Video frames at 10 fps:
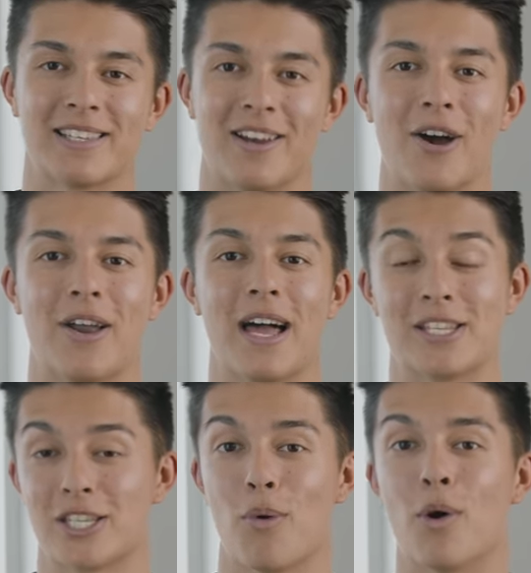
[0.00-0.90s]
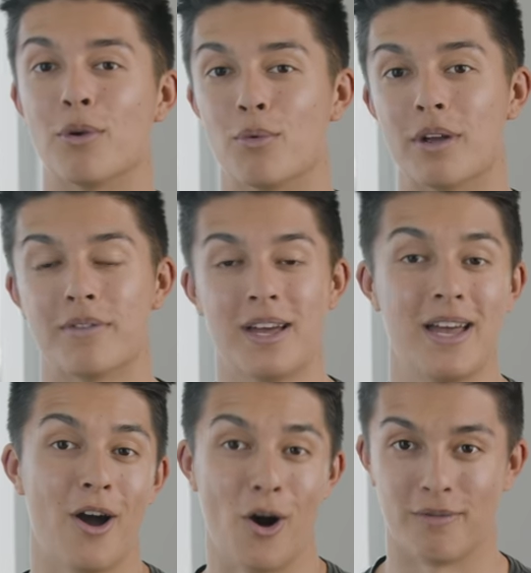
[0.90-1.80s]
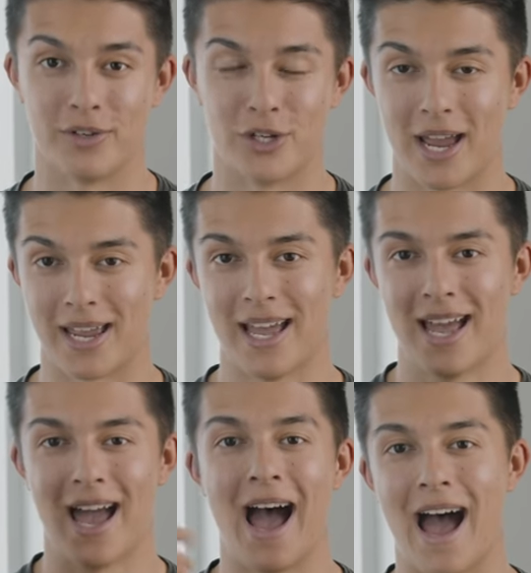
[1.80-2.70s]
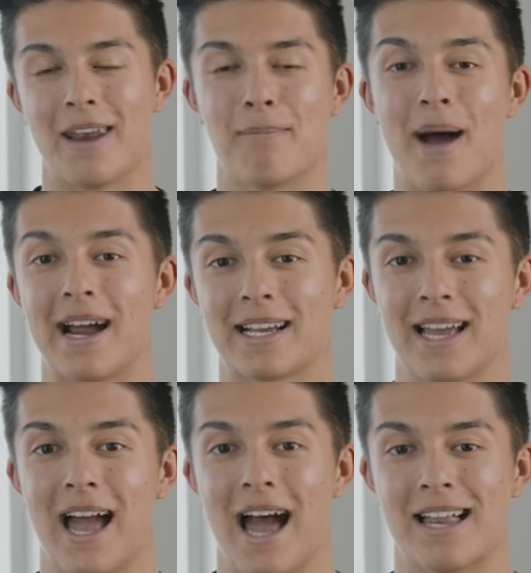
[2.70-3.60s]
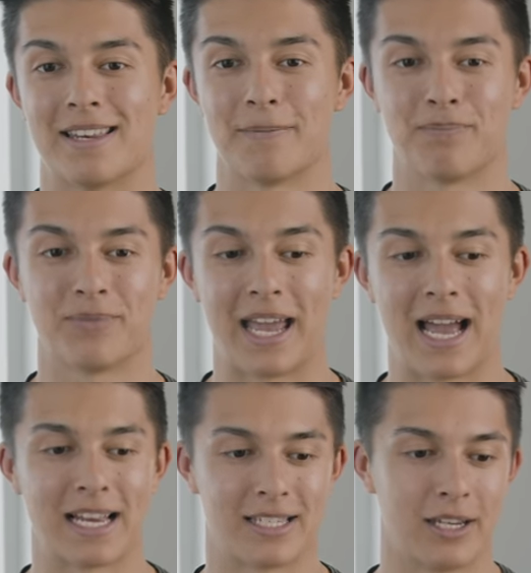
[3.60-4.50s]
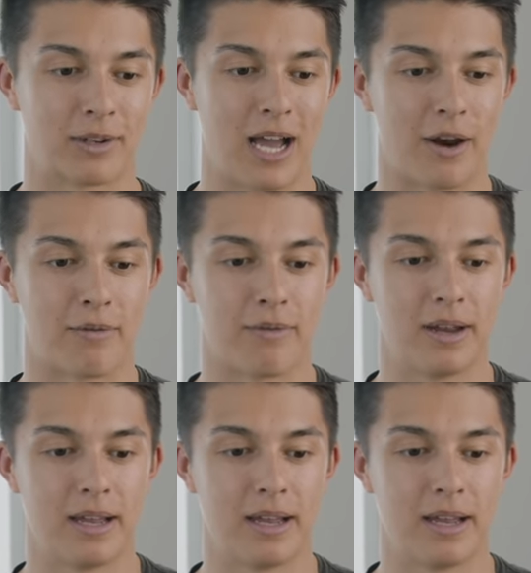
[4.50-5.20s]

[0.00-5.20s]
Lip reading: the slider, and so on with Oliver J and back. And they had to kind of